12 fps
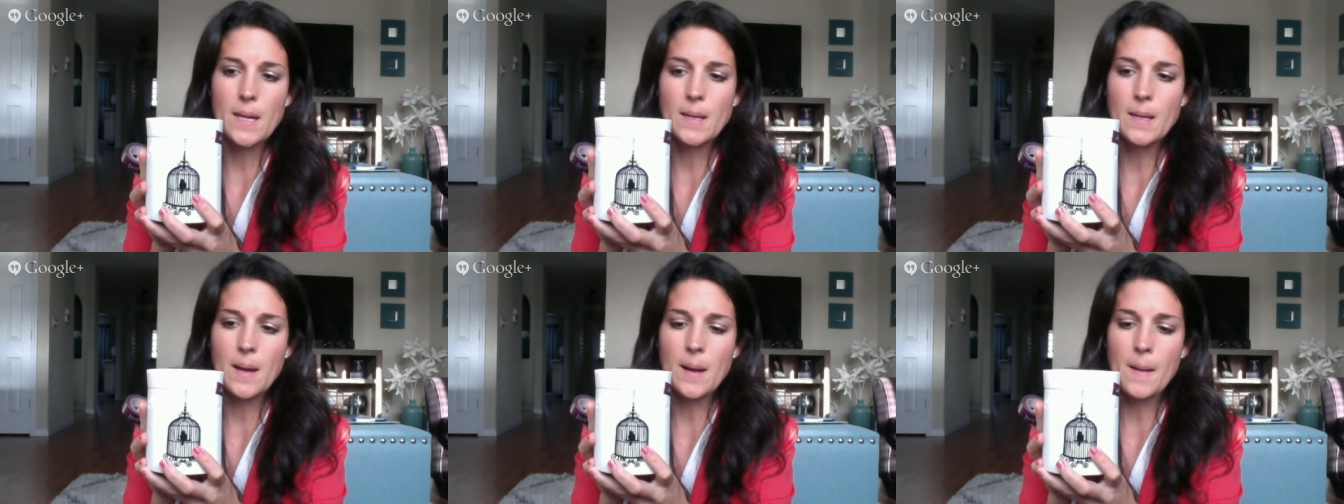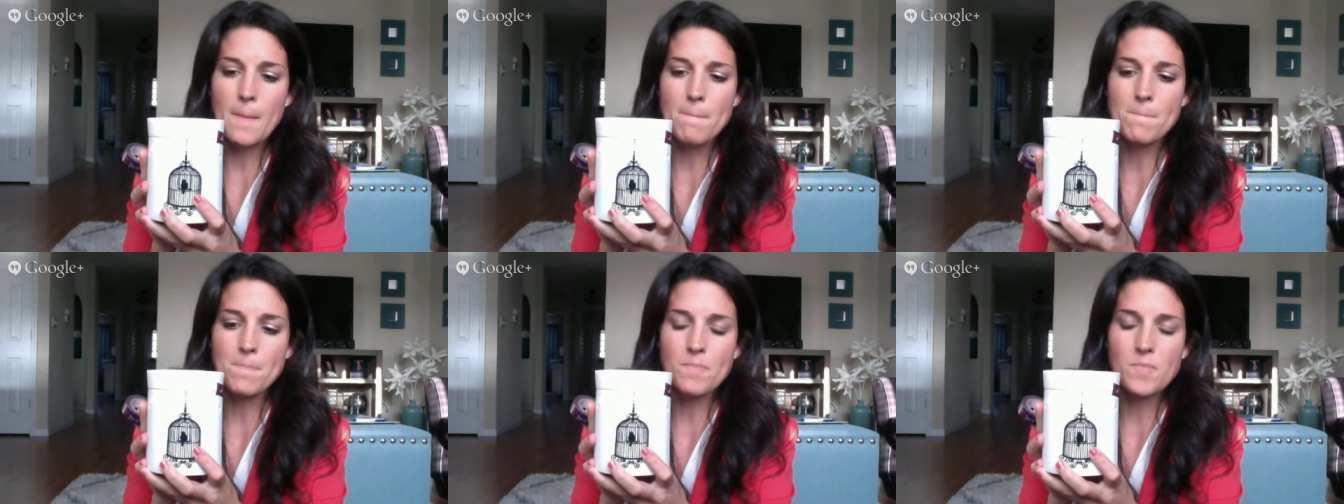in
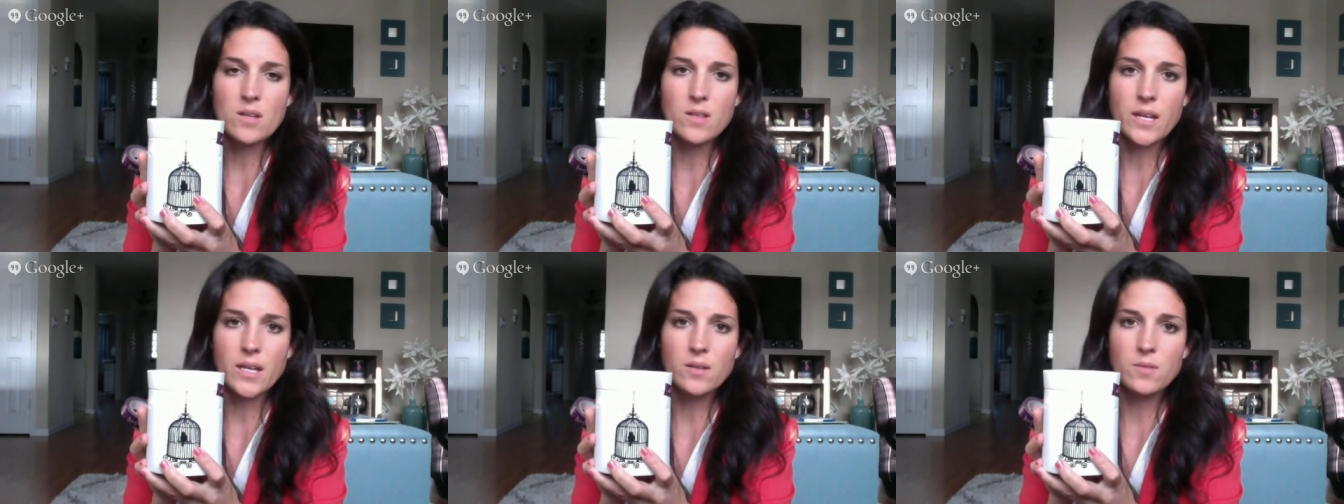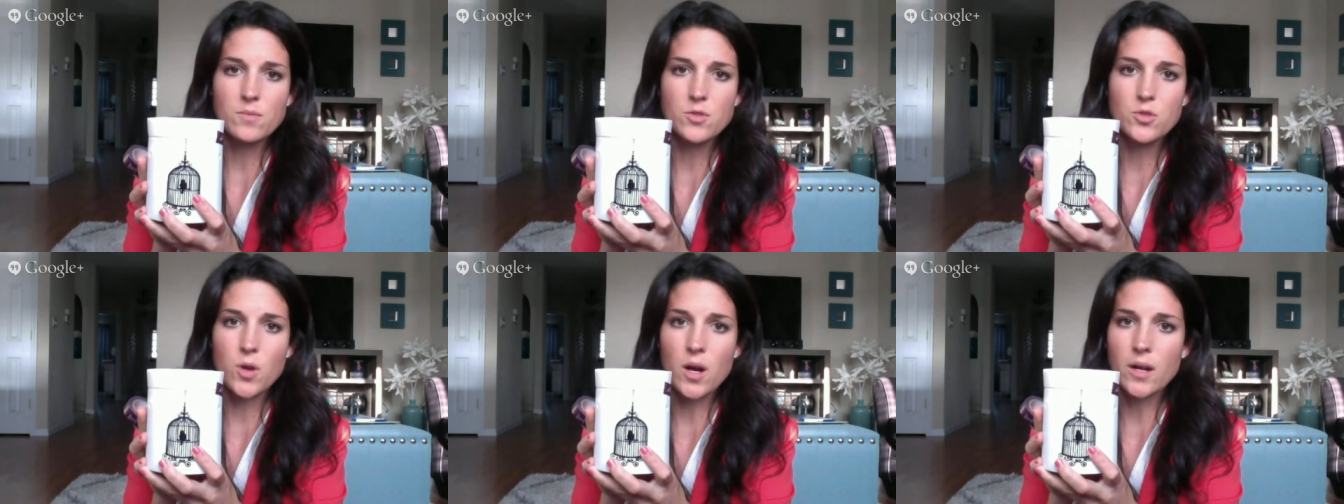
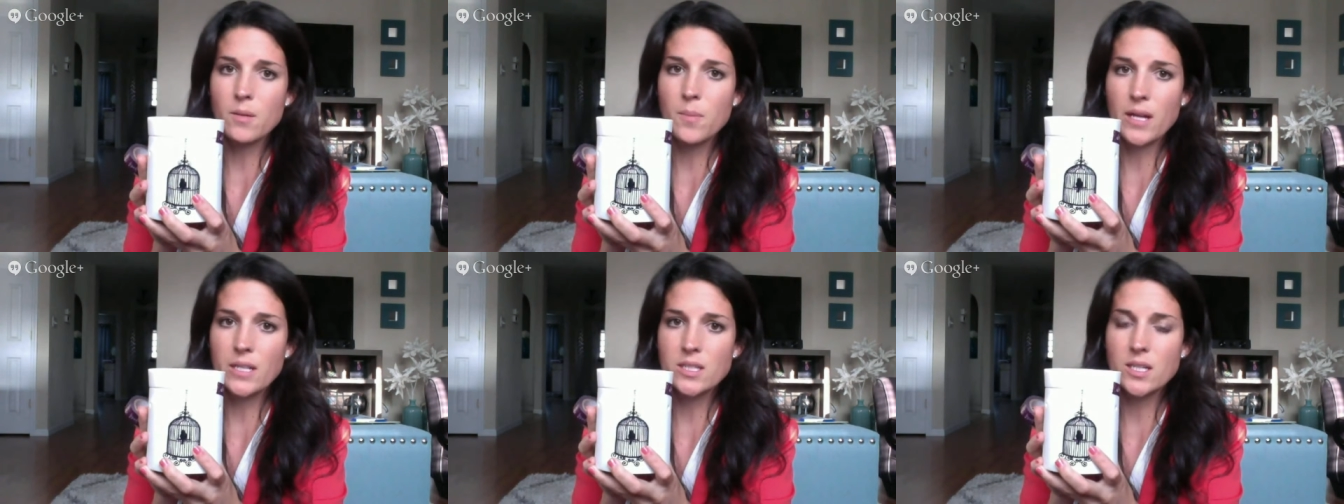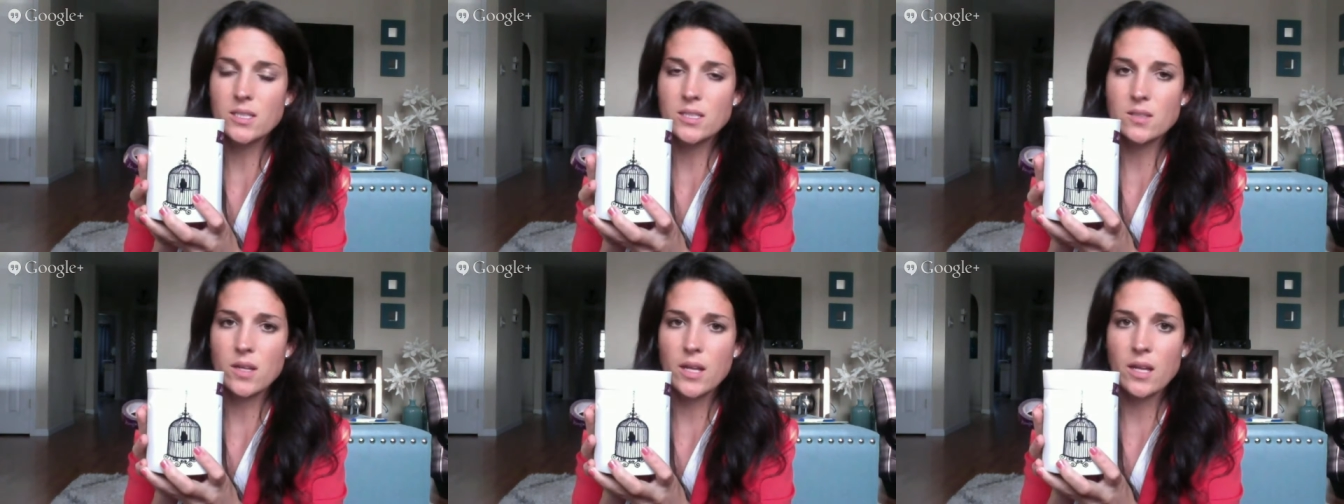like drawing
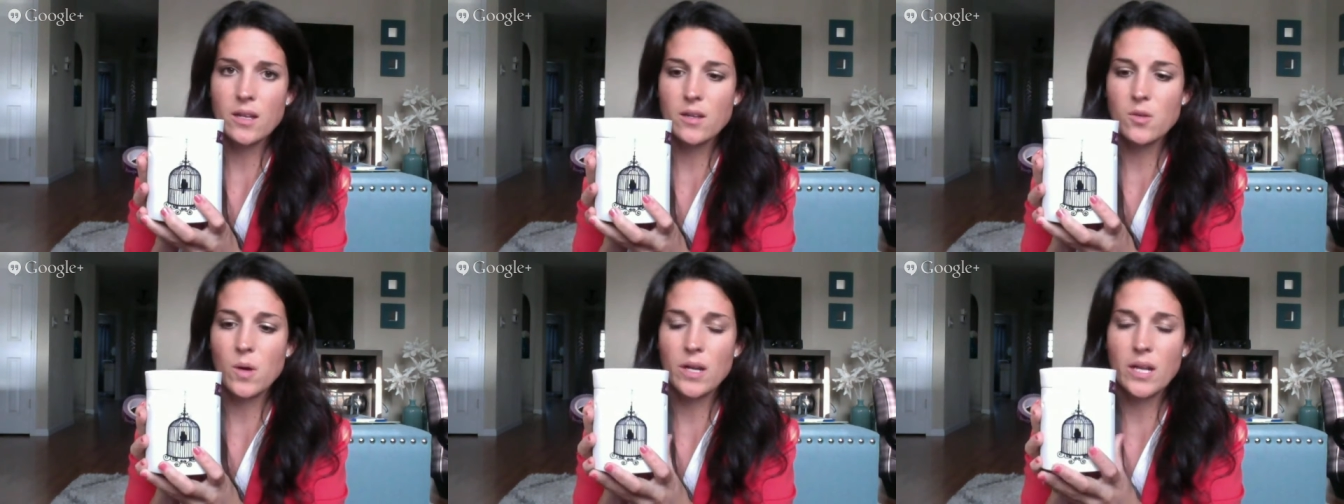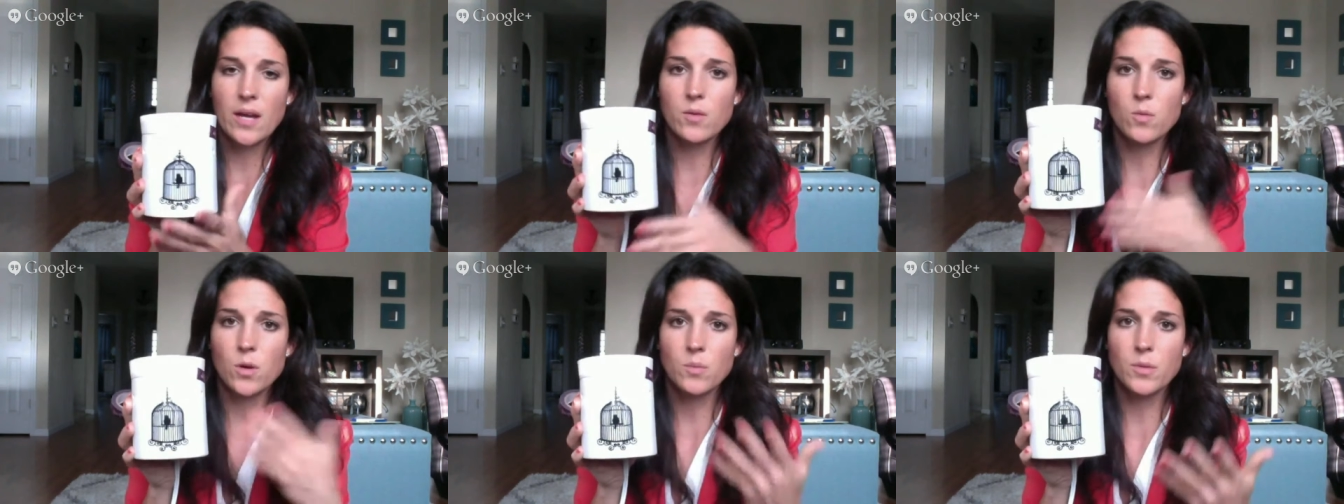baskets and you want to
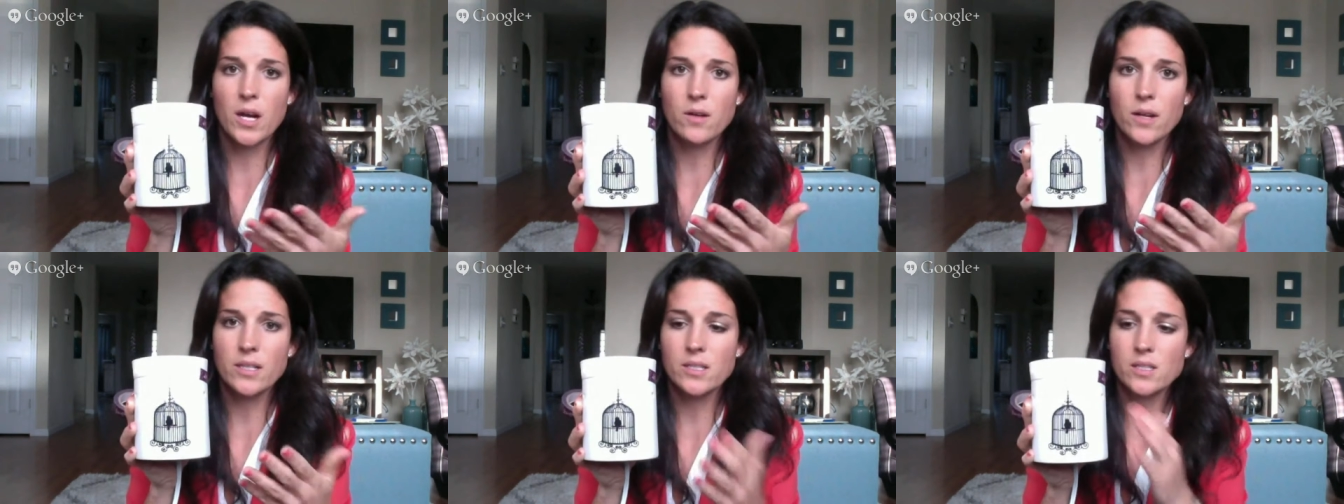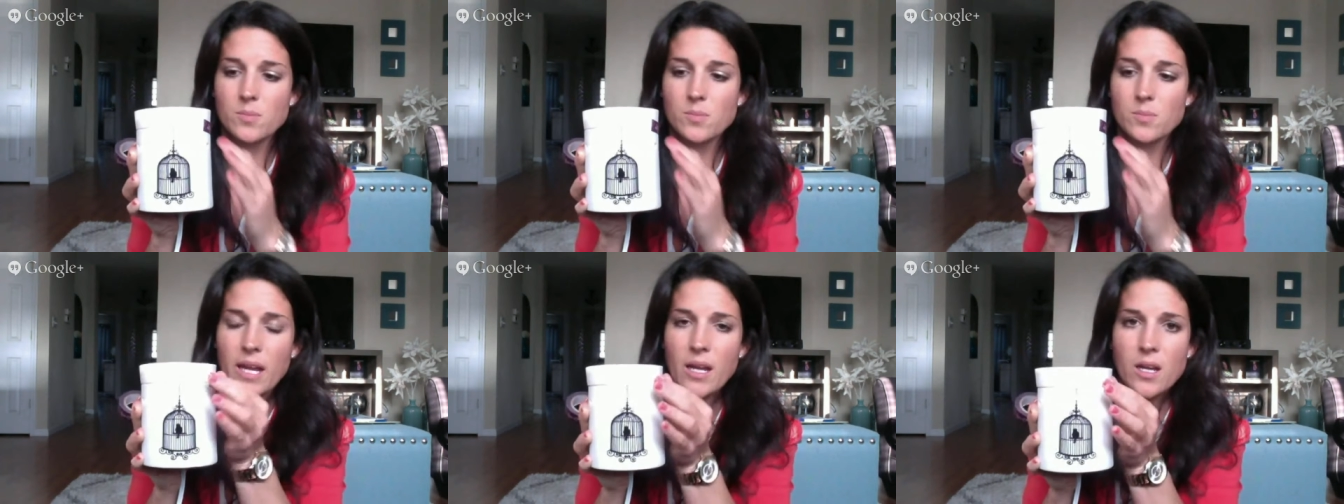have the warmer out on
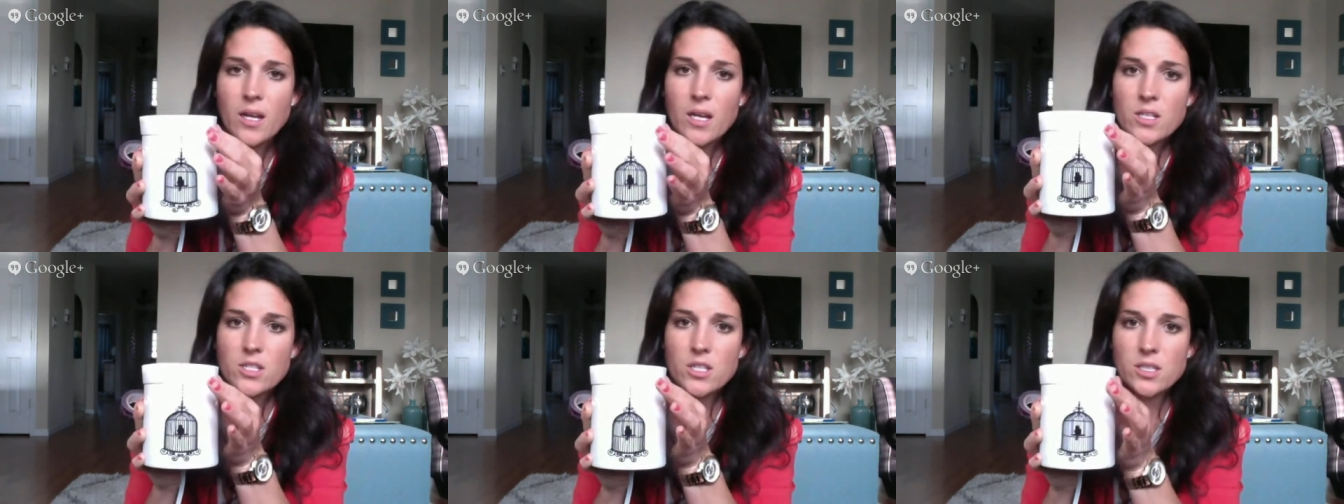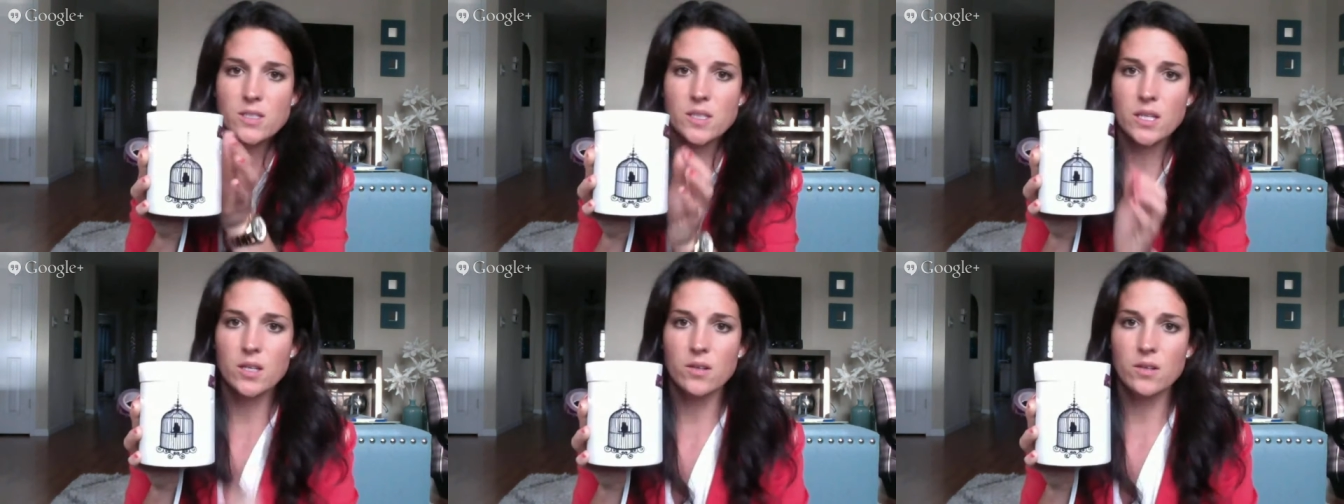display. Just
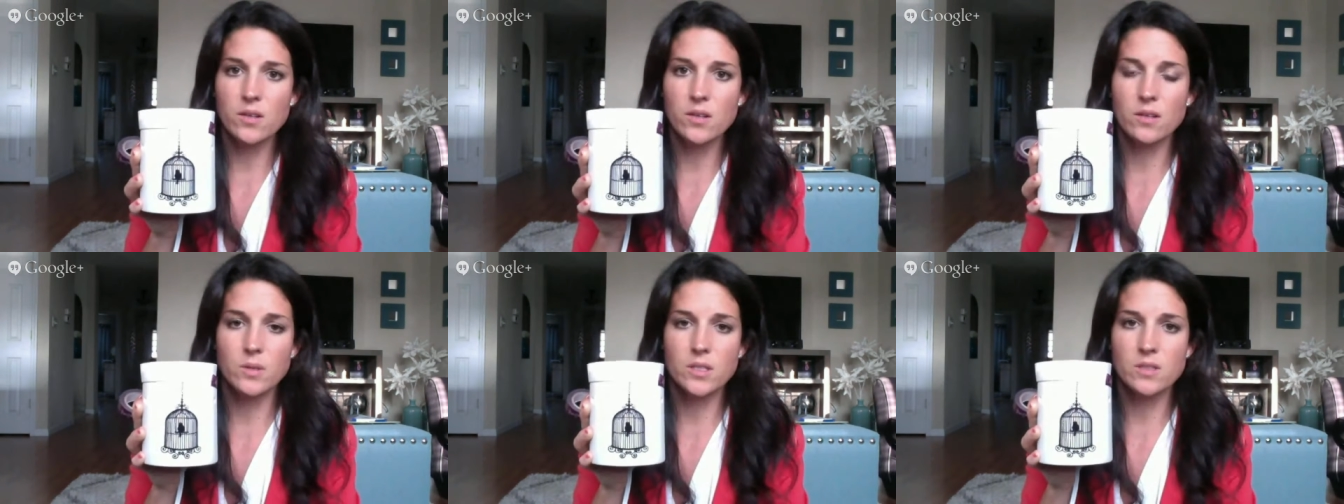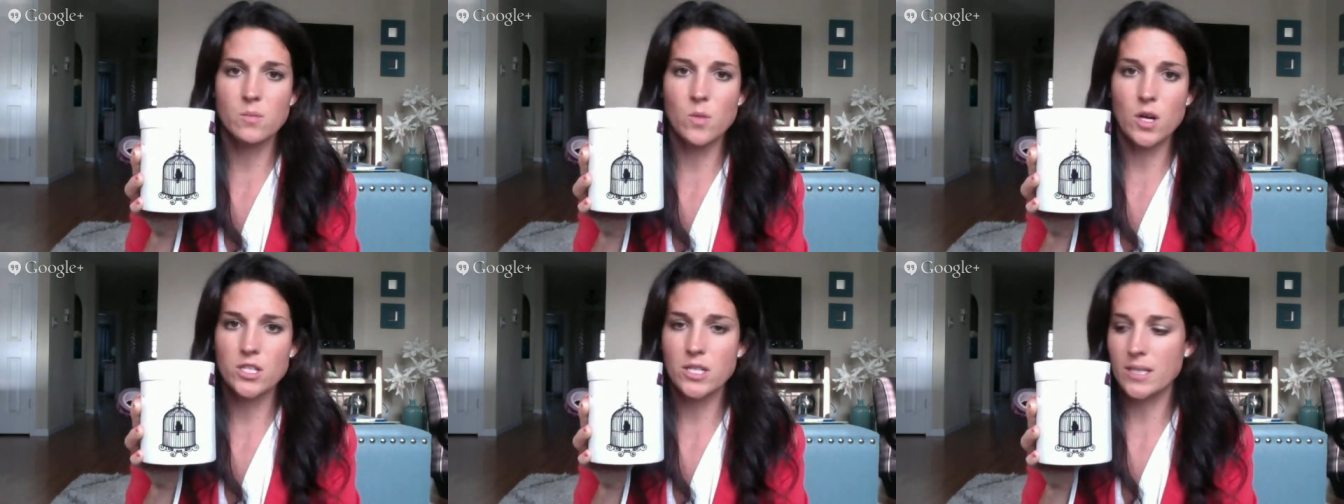secure the lid with some
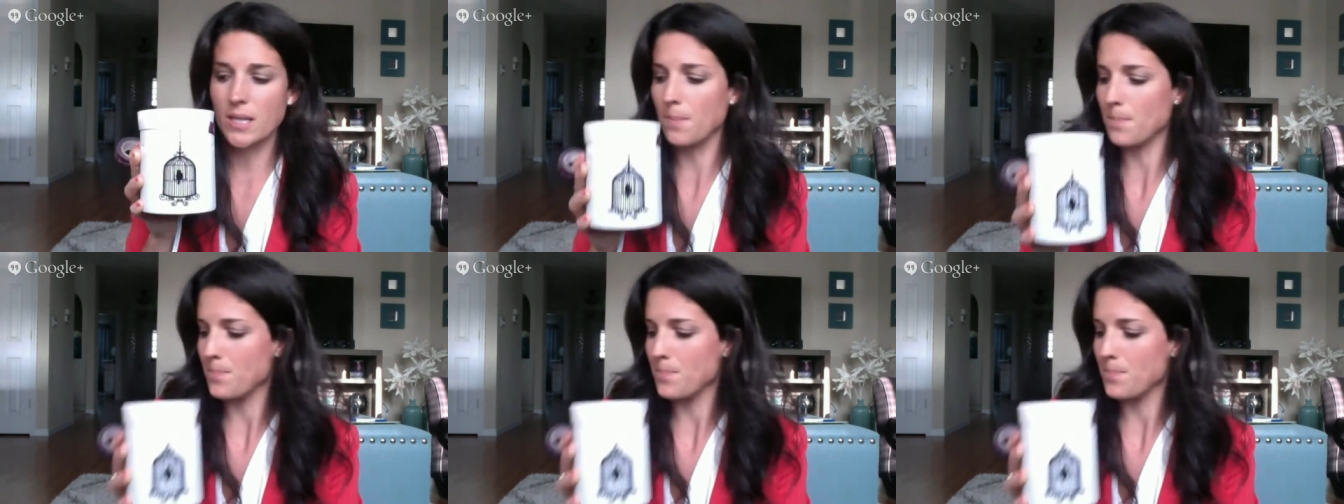washi tape.